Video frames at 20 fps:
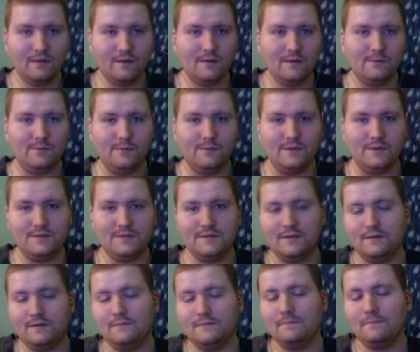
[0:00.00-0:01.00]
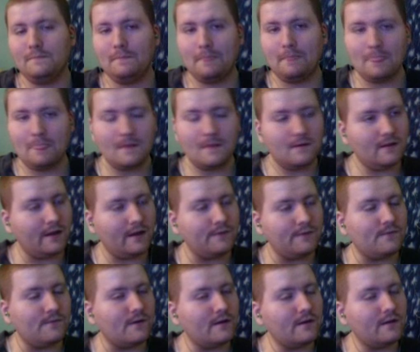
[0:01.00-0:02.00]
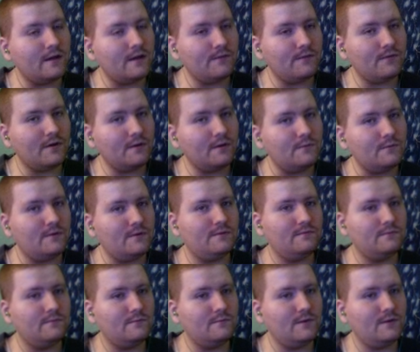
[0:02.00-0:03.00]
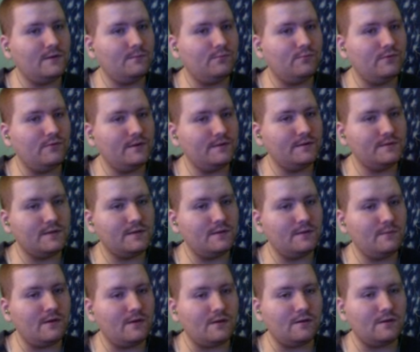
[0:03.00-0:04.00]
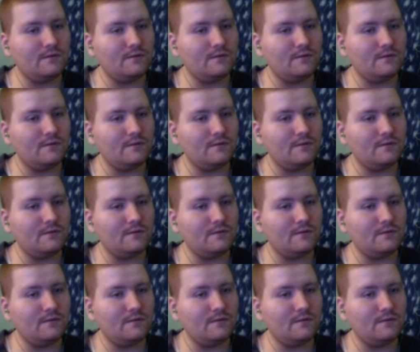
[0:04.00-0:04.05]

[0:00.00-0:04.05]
But I forgot what point I was gonna make.